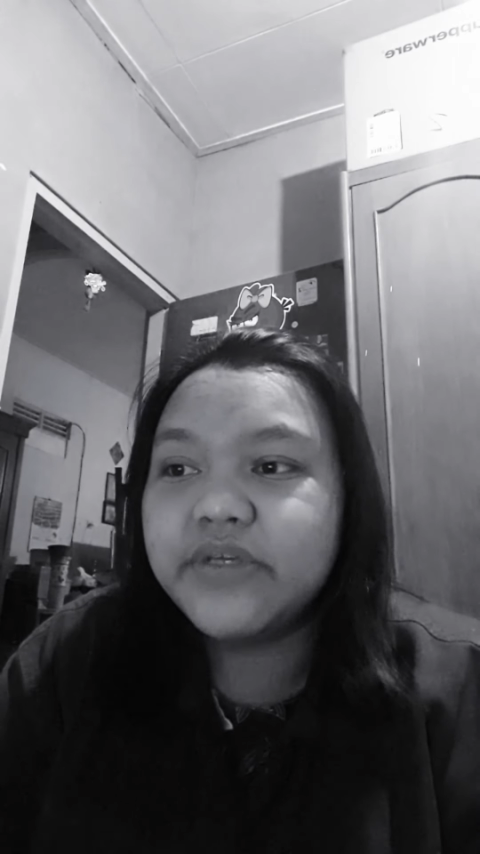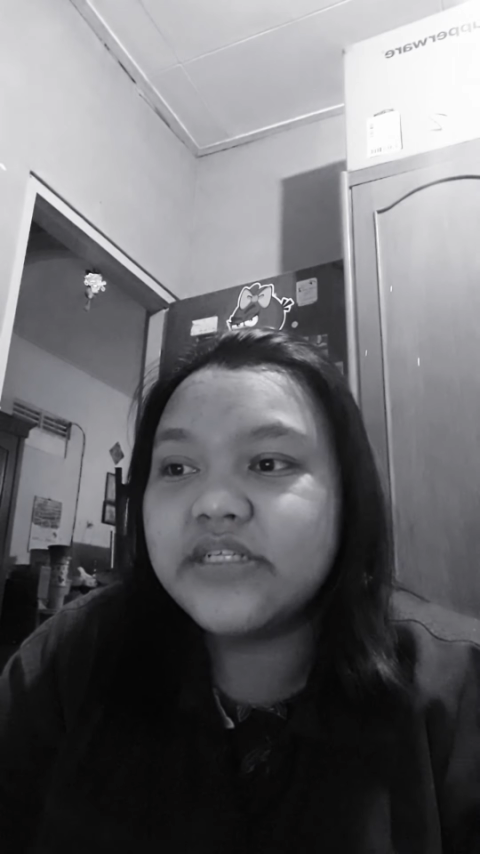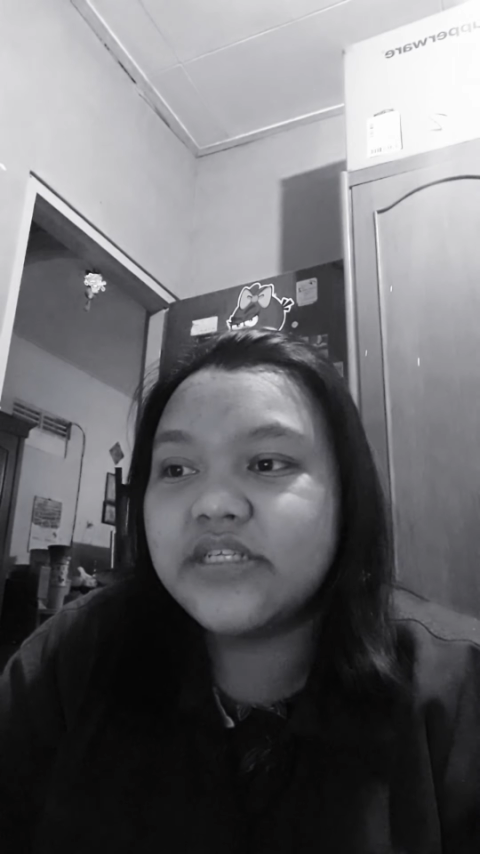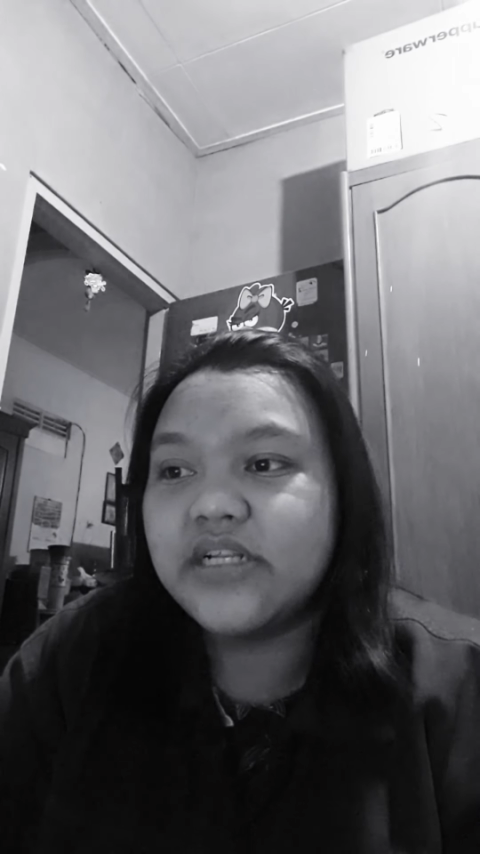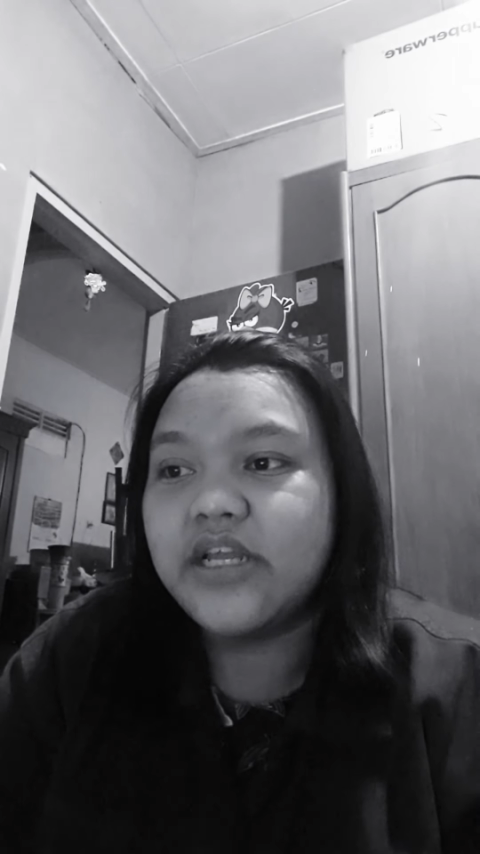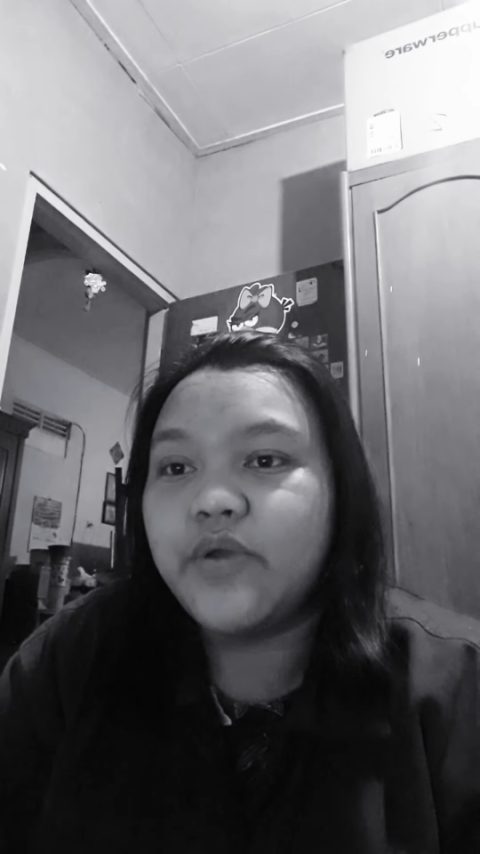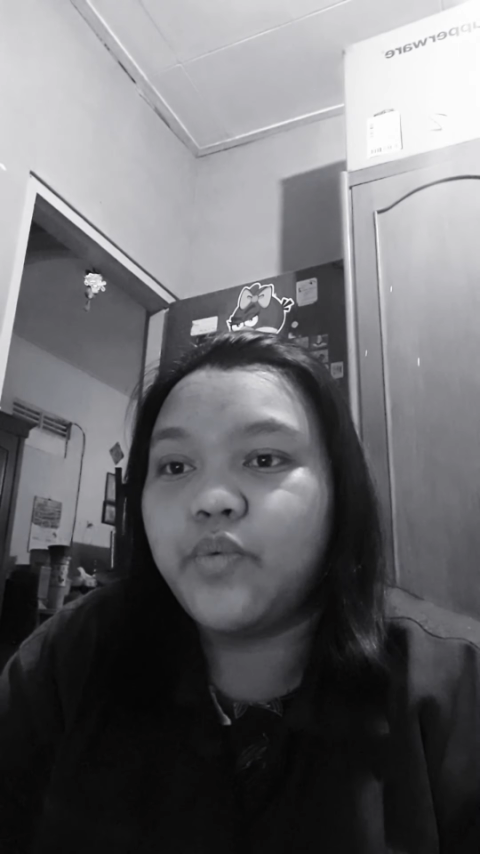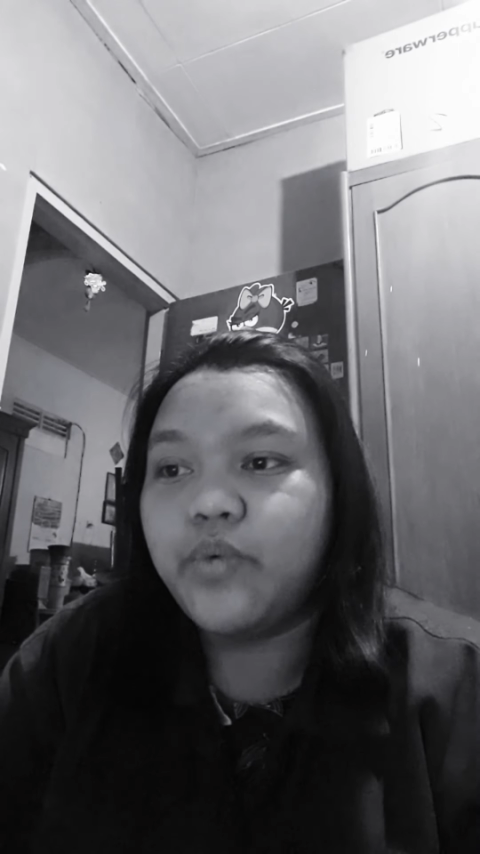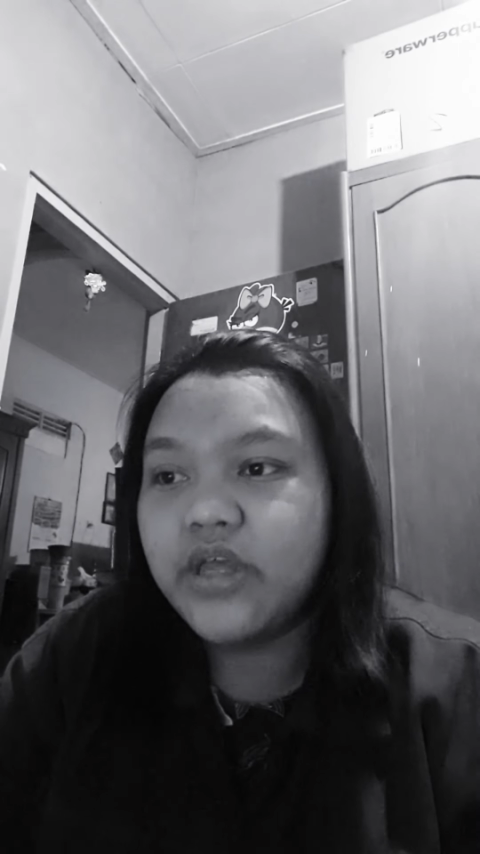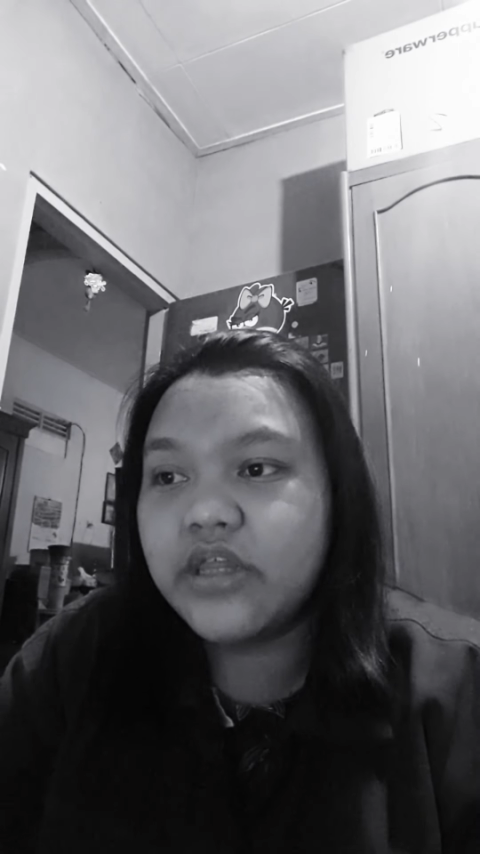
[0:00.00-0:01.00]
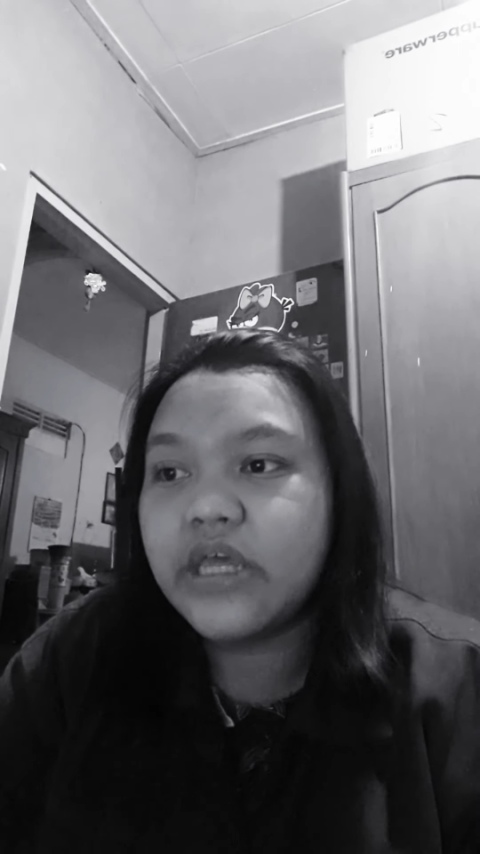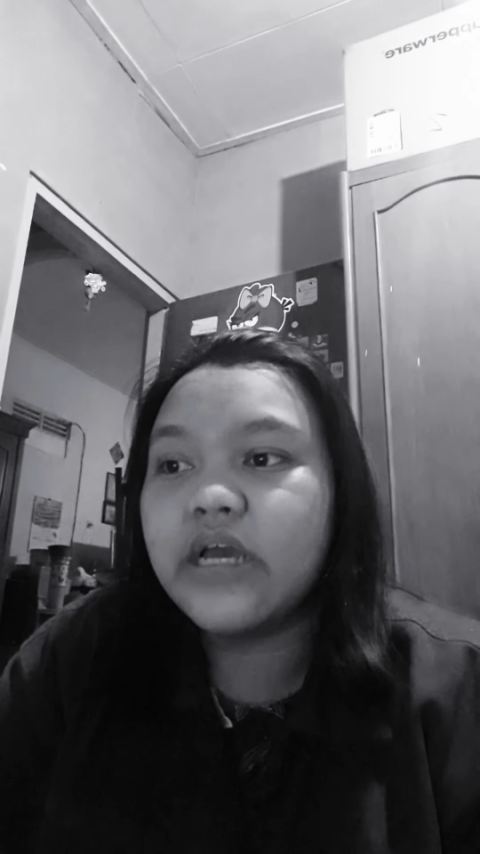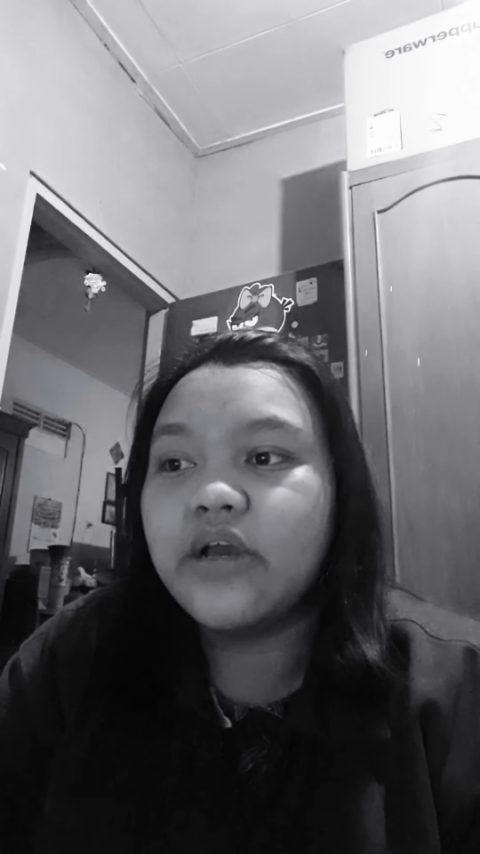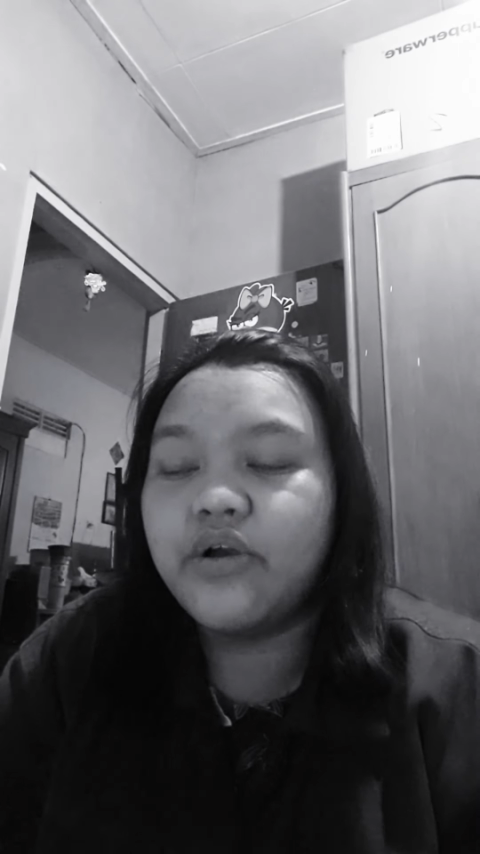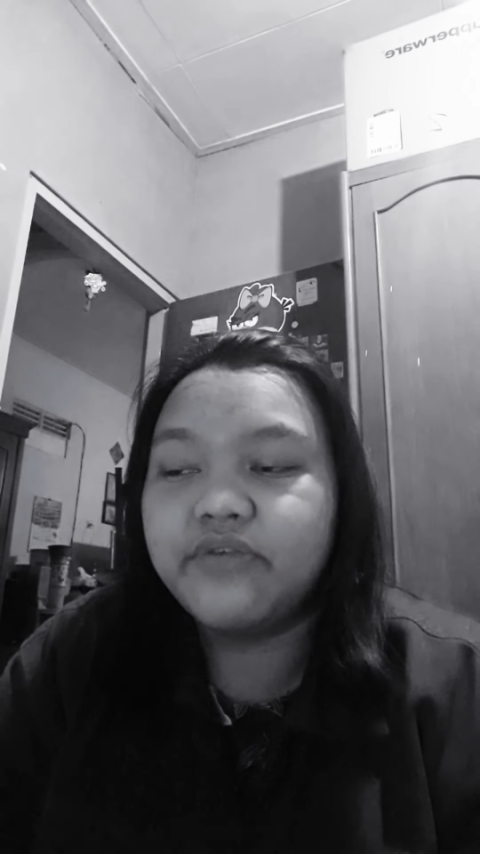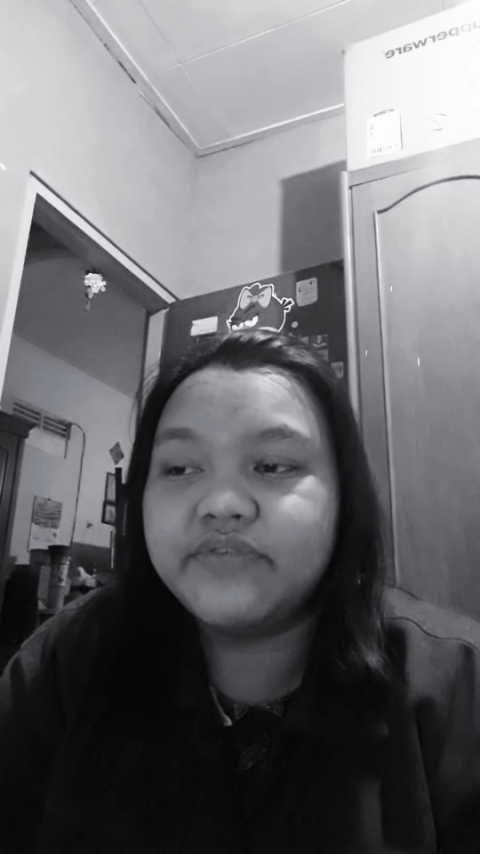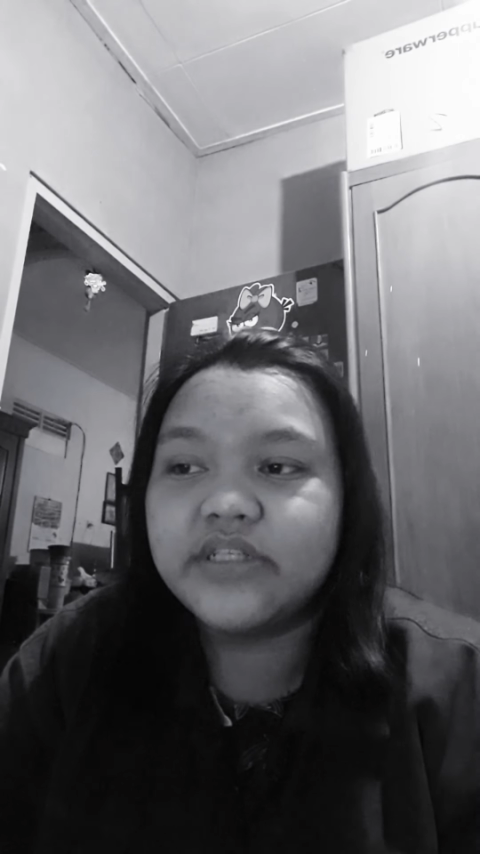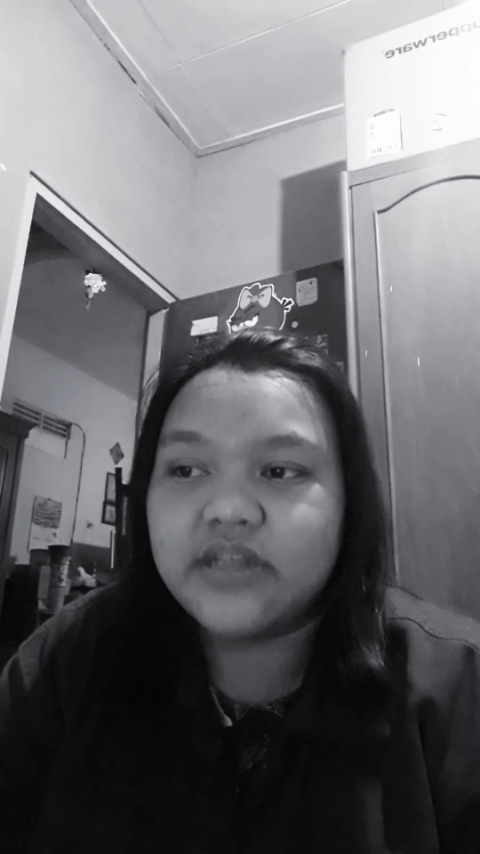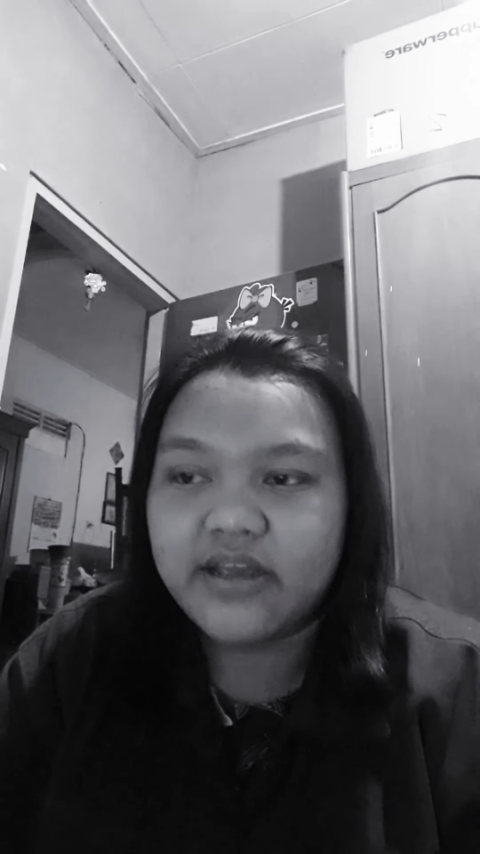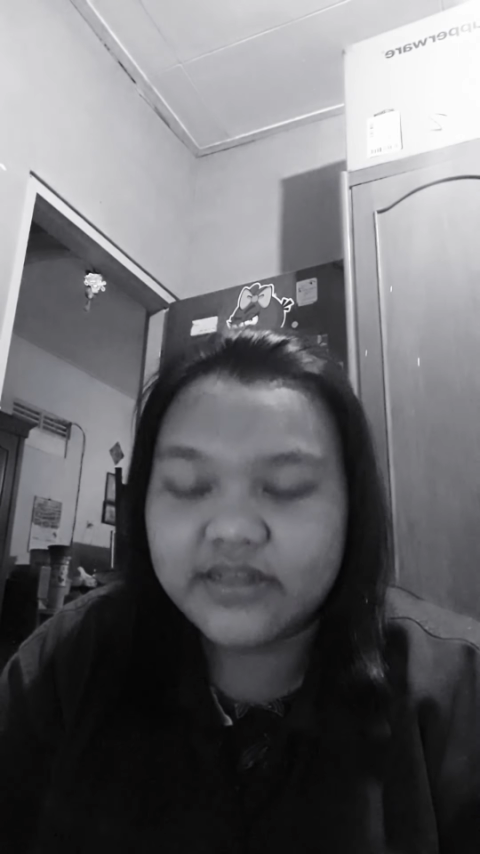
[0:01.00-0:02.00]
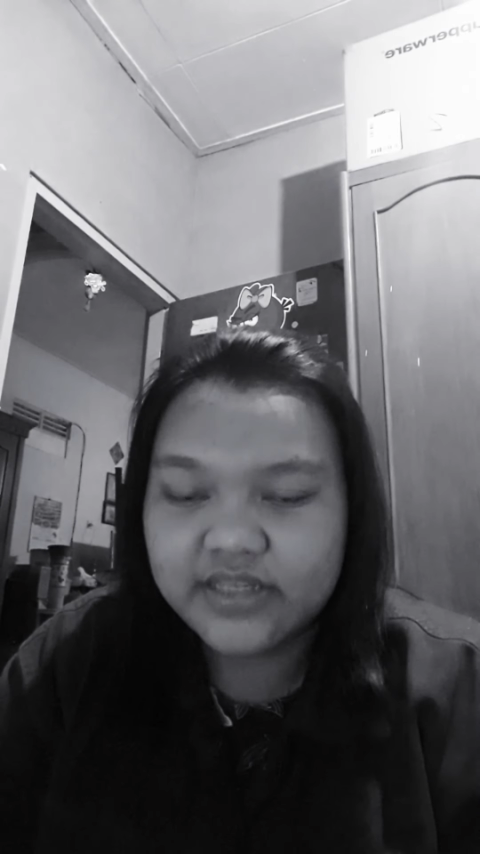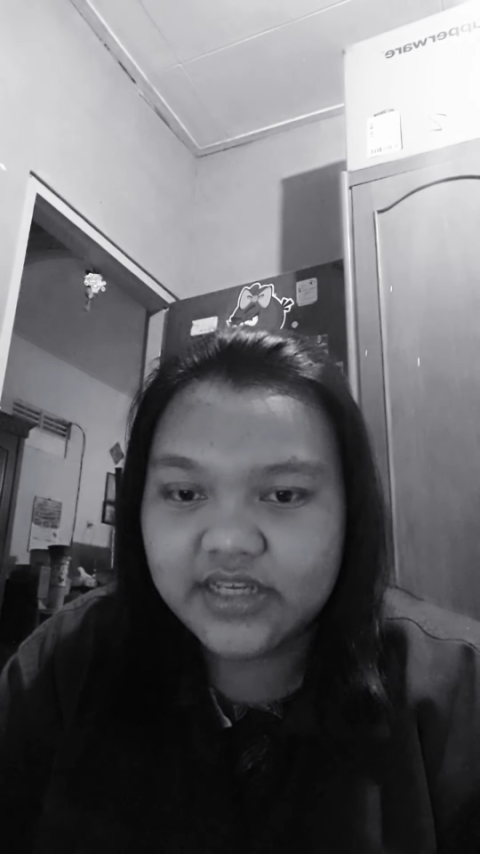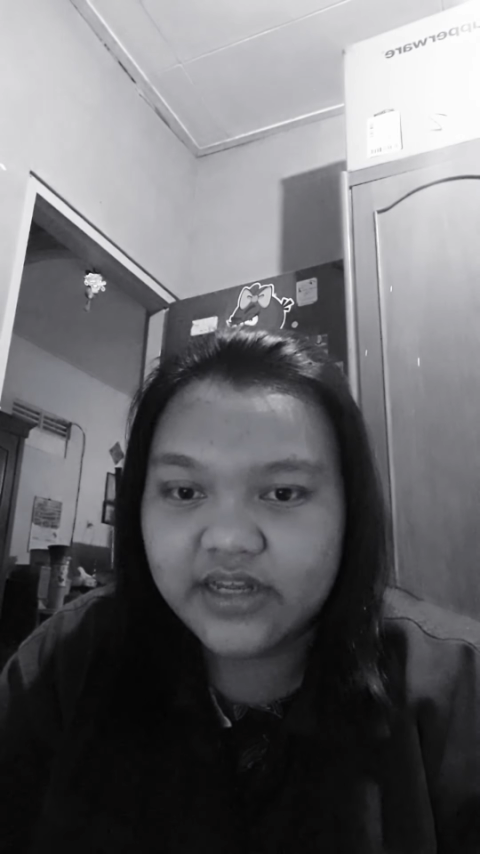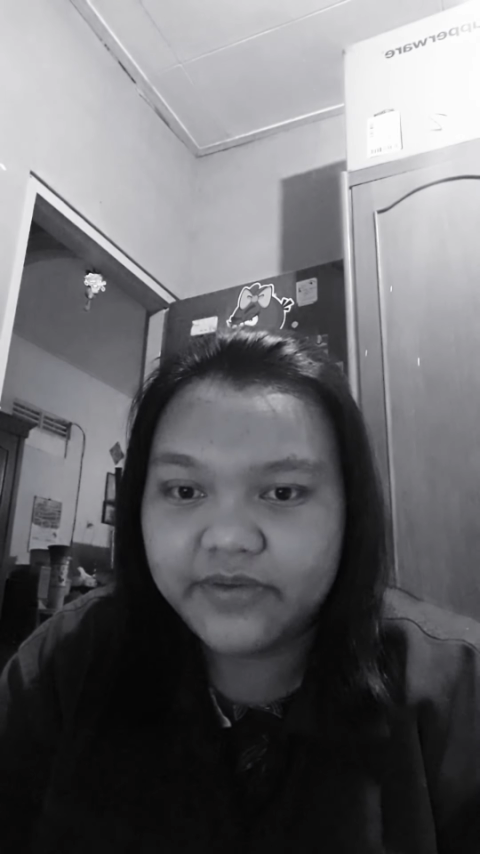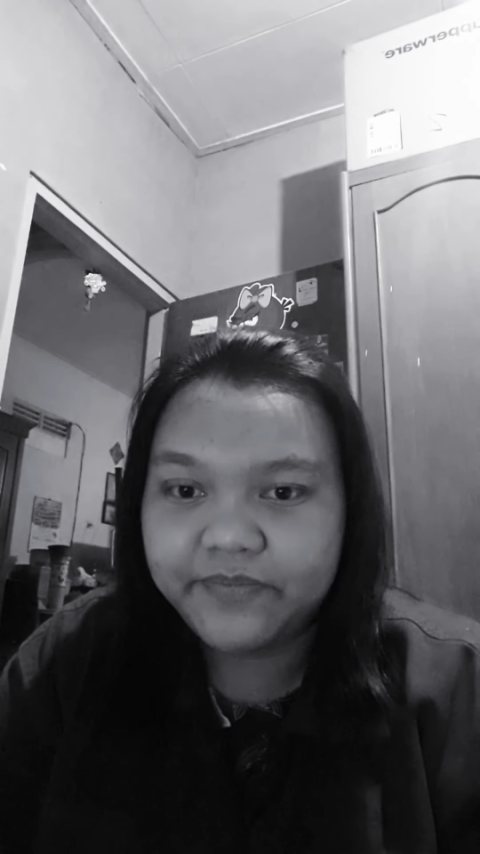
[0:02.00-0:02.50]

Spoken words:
in dealing with COVID-19?